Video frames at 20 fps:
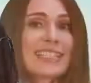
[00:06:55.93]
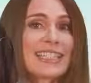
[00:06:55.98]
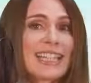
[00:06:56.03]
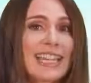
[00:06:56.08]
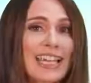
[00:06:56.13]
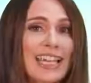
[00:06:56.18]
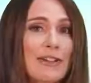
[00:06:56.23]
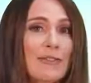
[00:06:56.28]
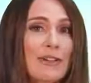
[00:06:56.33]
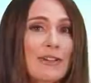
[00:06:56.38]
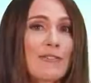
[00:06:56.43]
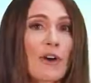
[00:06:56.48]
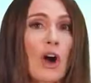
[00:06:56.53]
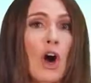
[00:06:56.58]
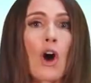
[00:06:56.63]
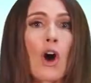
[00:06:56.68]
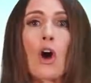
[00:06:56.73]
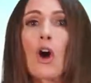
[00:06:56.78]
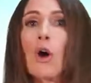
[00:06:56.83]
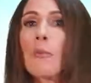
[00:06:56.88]
today, we've
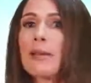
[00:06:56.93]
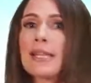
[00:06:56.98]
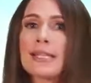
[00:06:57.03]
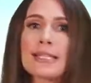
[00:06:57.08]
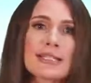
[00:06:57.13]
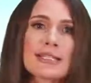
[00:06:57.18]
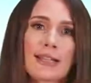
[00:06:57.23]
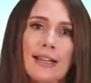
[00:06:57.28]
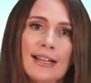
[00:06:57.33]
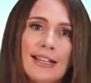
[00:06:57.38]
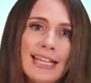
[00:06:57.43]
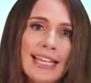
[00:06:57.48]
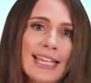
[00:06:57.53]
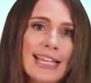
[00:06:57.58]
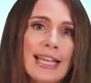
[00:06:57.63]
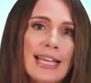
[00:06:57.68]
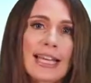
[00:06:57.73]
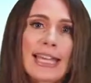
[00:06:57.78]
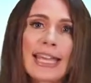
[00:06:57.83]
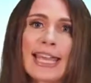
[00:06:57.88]
all been stuck
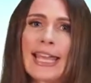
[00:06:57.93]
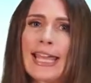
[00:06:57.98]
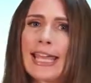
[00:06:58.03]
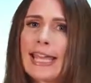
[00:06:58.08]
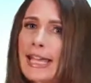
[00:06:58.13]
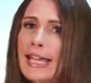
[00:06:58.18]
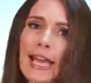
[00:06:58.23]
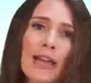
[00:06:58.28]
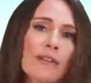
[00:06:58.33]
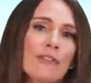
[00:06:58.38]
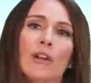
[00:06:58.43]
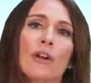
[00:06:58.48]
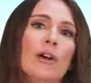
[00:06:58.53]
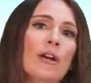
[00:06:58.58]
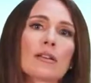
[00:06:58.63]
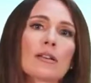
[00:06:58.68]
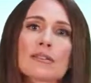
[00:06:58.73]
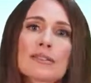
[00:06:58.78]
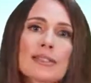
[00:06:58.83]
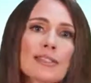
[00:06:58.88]
in a
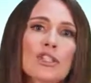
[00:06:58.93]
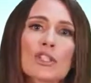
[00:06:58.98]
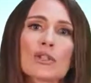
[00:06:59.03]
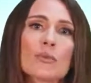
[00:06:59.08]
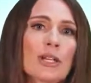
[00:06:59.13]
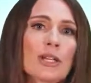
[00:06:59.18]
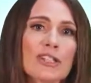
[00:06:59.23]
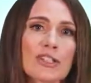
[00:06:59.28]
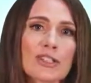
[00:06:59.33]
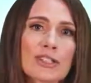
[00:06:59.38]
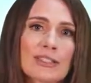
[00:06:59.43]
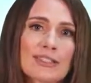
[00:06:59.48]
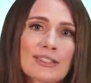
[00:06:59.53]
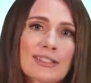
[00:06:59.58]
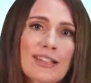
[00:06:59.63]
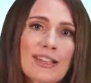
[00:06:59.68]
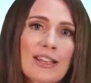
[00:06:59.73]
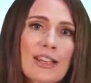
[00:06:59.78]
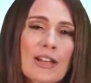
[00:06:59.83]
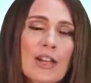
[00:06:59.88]
can't-have-it-all situation.
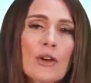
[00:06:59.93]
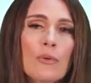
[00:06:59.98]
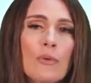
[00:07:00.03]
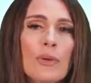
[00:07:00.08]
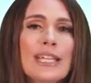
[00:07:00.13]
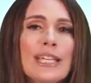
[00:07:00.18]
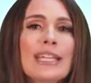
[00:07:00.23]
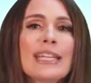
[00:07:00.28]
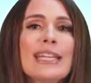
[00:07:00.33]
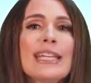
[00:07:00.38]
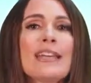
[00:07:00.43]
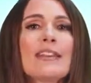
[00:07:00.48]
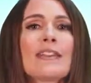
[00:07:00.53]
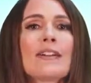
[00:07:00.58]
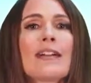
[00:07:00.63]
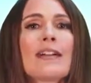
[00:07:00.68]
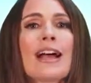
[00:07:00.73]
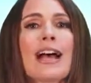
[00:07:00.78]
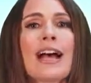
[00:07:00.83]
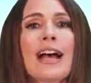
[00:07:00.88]
We can
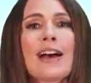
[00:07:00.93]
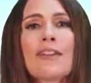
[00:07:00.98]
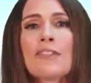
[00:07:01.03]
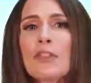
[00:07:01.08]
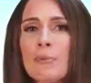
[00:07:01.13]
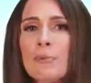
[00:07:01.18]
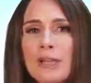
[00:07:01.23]
either have